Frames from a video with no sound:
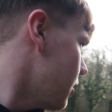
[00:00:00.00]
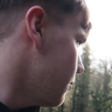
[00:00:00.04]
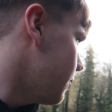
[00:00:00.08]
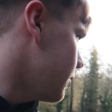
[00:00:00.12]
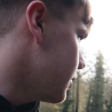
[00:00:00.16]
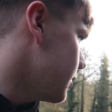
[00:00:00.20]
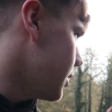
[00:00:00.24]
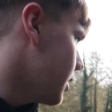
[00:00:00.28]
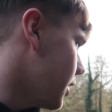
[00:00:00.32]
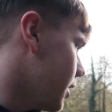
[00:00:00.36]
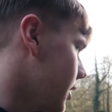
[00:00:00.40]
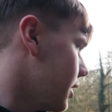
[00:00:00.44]

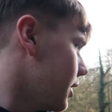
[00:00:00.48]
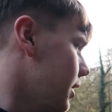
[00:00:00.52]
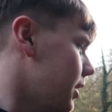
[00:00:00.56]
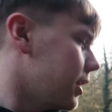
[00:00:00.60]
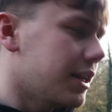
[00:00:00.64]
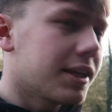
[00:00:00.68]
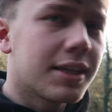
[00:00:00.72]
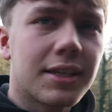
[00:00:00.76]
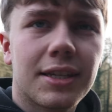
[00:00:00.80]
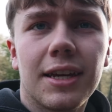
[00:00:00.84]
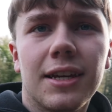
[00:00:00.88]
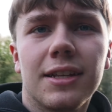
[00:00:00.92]
But yeah,
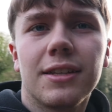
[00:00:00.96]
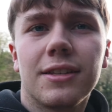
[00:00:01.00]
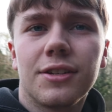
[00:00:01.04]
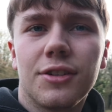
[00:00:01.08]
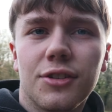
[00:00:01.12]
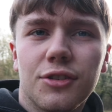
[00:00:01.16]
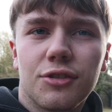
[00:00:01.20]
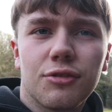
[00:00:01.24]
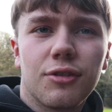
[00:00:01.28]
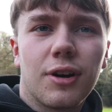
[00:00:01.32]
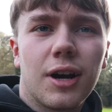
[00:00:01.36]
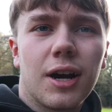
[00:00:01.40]
let's get into
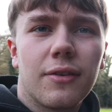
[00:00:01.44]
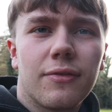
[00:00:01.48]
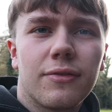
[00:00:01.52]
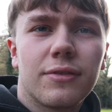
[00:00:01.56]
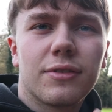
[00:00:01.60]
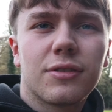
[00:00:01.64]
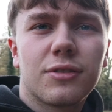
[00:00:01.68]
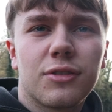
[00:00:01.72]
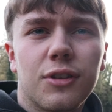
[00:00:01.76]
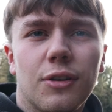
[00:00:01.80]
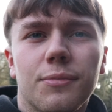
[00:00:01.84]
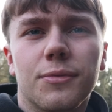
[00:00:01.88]
the drive,
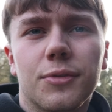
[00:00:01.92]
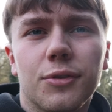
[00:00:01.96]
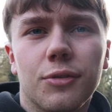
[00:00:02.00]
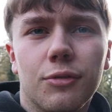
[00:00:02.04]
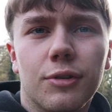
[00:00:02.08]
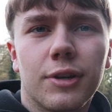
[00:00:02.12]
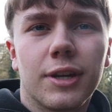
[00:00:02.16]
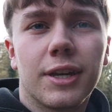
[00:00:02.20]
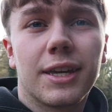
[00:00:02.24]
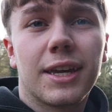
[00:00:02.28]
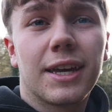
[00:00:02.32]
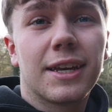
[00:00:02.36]
stop
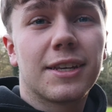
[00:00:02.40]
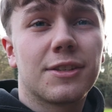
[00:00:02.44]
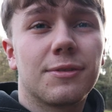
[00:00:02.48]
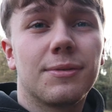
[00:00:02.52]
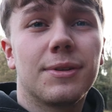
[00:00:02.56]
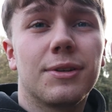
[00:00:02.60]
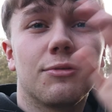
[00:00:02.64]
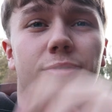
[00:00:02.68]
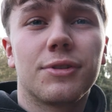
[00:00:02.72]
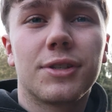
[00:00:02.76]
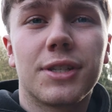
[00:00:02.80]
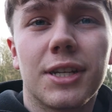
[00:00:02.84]
talking, get
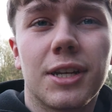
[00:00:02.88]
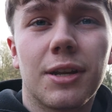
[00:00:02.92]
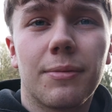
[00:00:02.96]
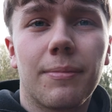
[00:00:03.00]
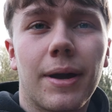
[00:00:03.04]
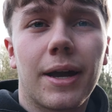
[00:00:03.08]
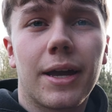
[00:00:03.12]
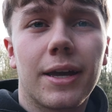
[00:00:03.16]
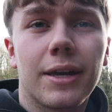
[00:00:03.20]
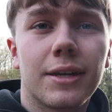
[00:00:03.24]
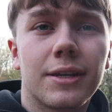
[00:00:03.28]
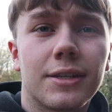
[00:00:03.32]
some little
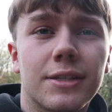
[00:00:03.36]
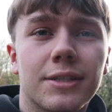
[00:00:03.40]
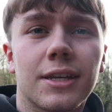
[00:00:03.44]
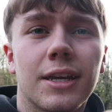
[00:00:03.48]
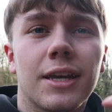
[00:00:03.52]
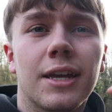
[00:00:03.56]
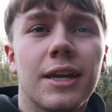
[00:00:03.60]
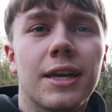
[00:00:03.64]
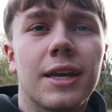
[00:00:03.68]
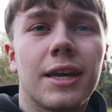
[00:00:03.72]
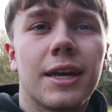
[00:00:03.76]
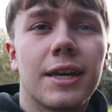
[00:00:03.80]
cinematics
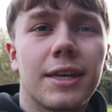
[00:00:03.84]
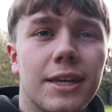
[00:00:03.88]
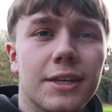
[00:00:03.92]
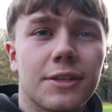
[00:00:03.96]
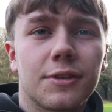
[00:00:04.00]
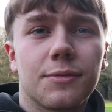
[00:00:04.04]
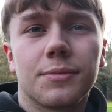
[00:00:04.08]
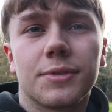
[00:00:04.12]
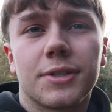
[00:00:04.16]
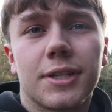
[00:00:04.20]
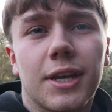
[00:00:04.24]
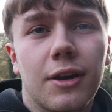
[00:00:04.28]
and get
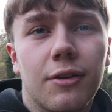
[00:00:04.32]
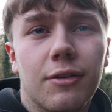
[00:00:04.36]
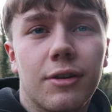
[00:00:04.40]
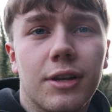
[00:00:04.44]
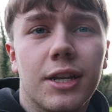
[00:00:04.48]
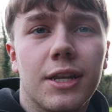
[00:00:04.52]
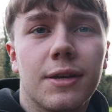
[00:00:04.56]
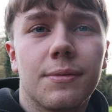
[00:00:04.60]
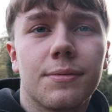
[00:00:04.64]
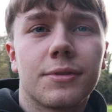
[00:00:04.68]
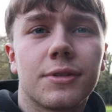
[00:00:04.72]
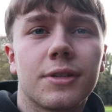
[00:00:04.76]
some sound
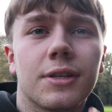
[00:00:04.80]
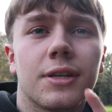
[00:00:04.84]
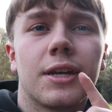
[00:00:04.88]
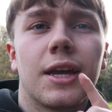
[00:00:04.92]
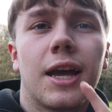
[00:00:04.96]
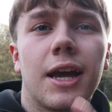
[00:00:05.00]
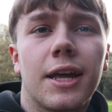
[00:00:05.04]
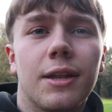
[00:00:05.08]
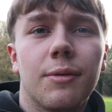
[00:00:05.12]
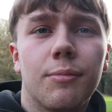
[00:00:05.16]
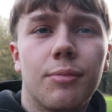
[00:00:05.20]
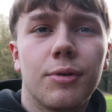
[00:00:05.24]
clips,
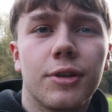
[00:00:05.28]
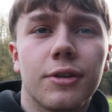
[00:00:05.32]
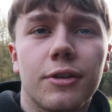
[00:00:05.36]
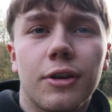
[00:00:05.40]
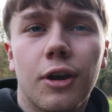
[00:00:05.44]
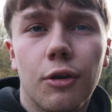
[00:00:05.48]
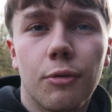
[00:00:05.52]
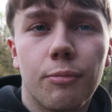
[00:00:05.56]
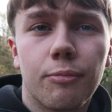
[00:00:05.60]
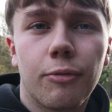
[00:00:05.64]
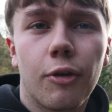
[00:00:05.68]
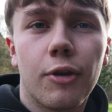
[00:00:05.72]
and then put the
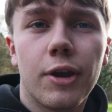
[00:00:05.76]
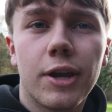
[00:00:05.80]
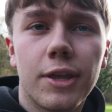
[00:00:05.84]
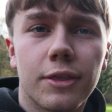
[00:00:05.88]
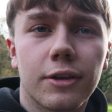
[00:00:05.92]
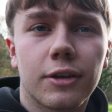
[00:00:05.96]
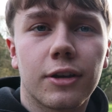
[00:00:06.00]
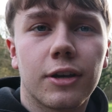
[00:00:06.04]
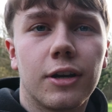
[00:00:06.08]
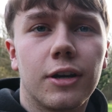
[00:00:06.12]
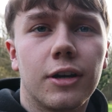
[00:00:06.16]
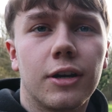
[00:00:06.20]
GoPro in
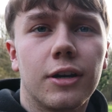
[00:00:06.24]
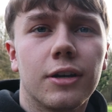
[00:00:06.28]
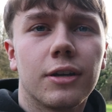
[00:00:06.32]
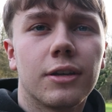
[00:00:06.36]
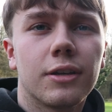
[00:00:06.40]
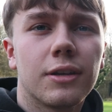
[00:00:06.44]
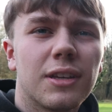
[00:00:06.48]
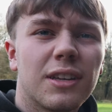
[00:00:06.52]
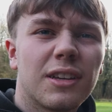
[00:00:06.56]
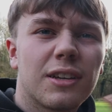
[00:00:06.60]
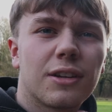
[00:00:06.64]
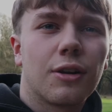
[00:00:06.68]
the car, go
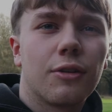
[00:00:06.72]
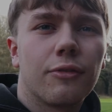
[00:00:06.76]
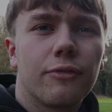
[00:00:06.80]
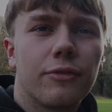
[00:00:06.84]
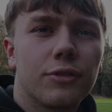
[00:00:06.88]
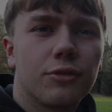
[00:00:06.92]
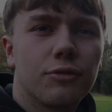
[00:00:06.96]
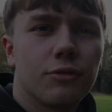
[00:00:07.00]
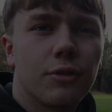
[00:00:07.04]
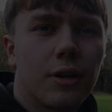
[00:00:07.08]
for a